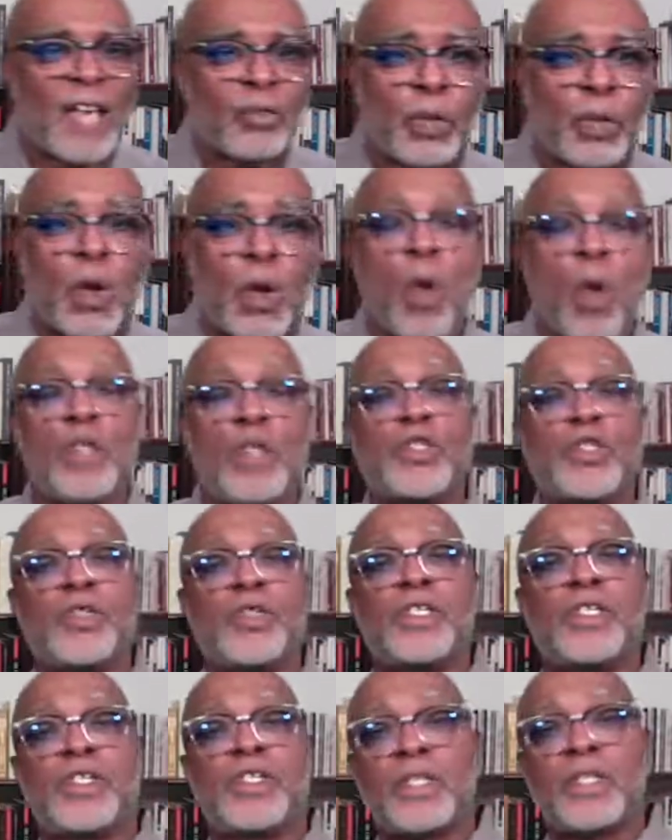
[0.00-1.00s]
go into
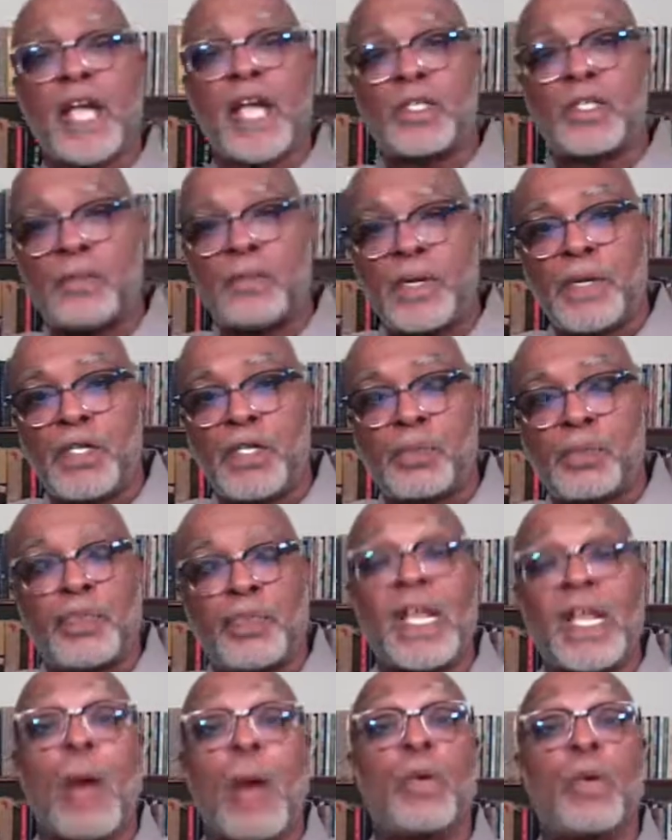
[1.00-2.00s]
this next piece
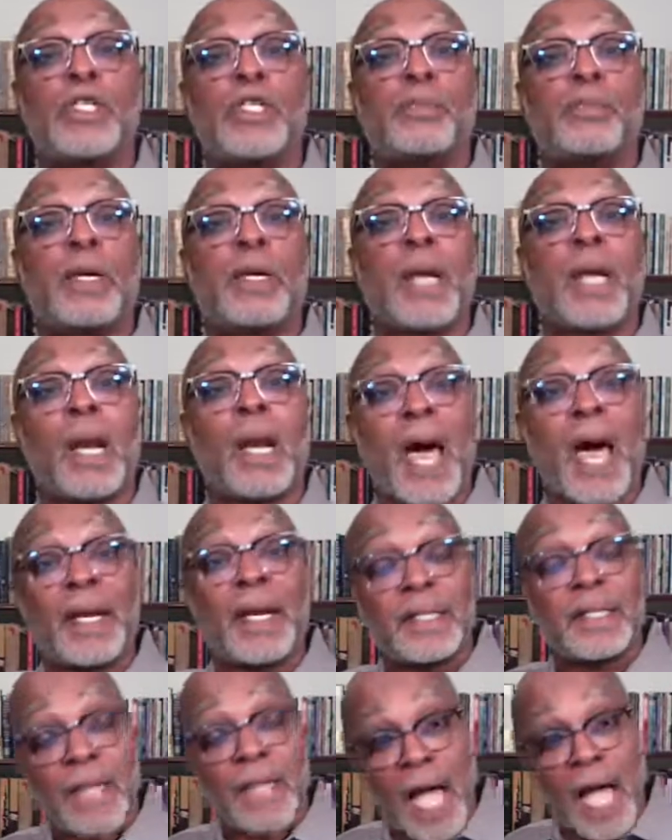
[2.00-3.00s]
that I want to spend a lot
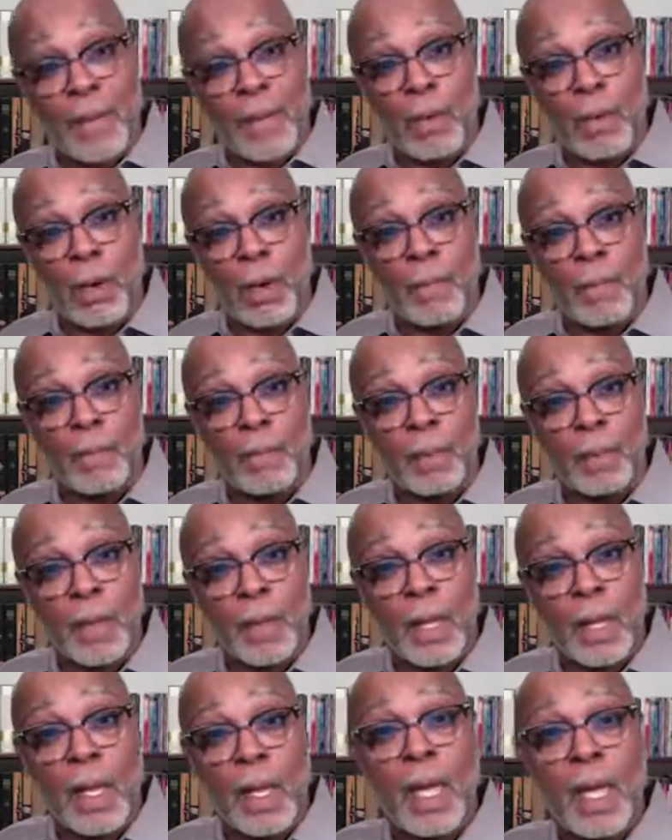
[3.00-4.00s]
of time on.
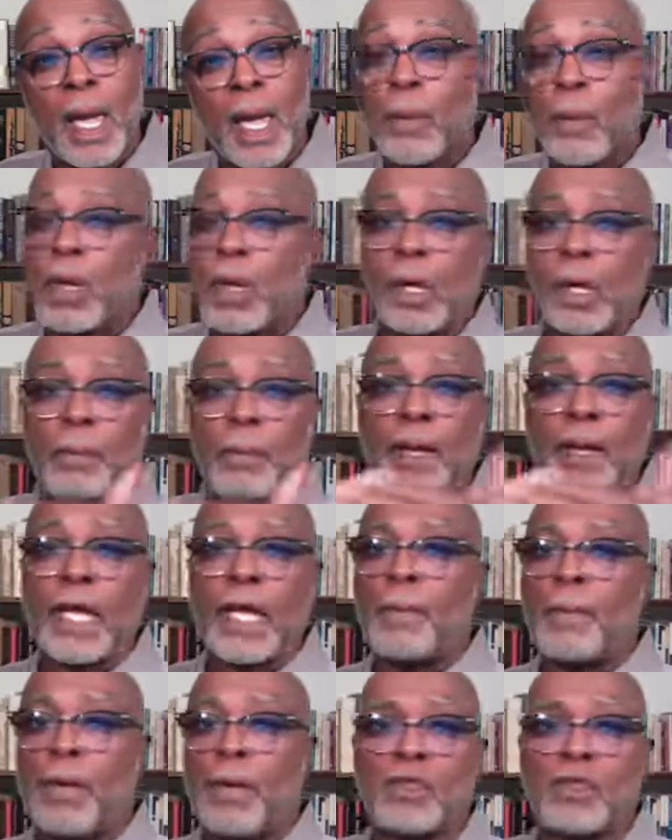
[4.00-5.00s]
And we're going to pick
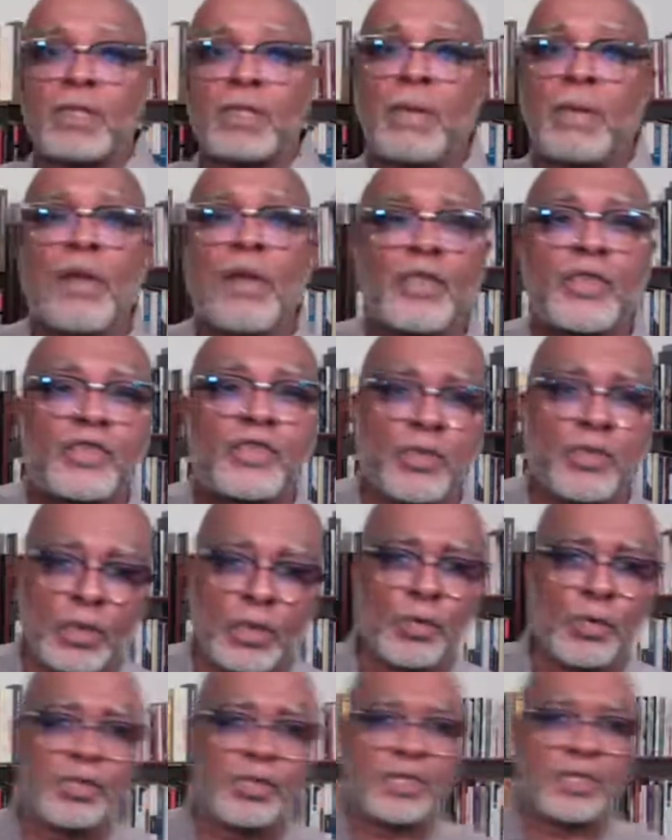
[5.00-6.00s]
up on some other
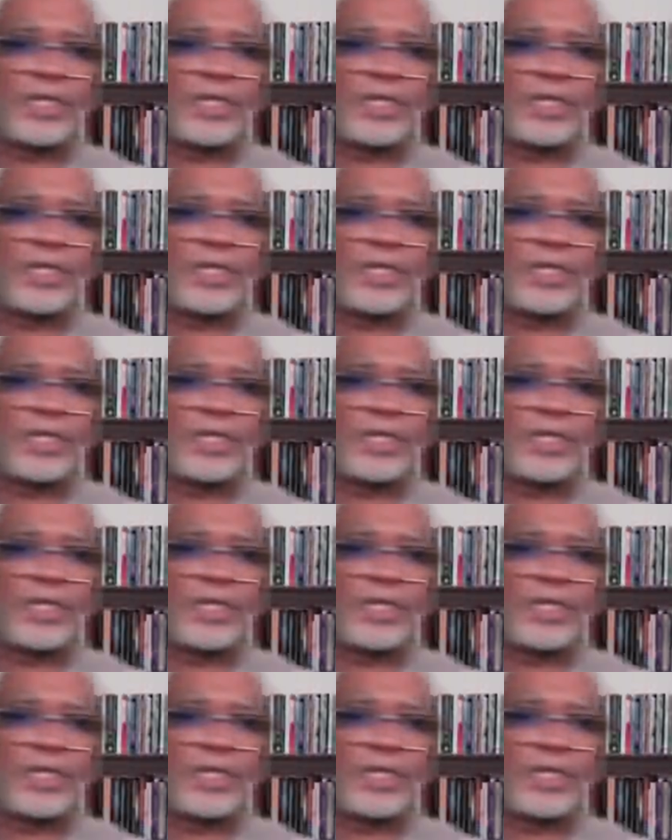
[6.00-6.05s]
solutions